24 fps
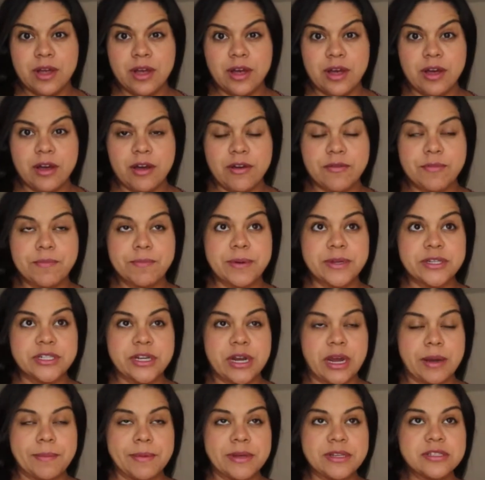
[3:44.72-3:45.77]
of
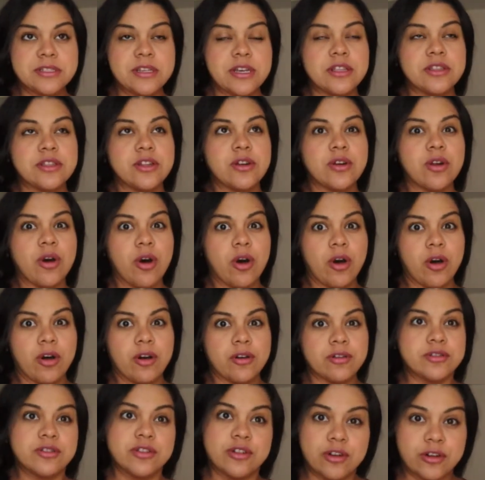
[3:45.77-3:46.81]
pajamas, and they're
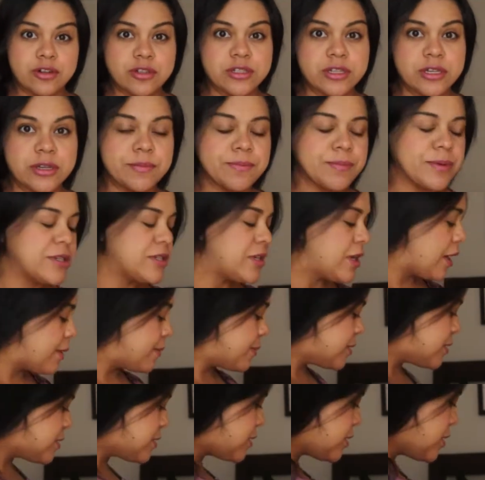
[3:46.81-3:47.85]
all nursing
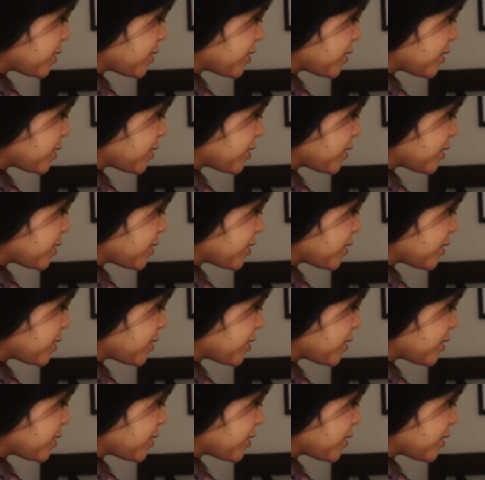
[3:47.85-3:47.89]
pajamas.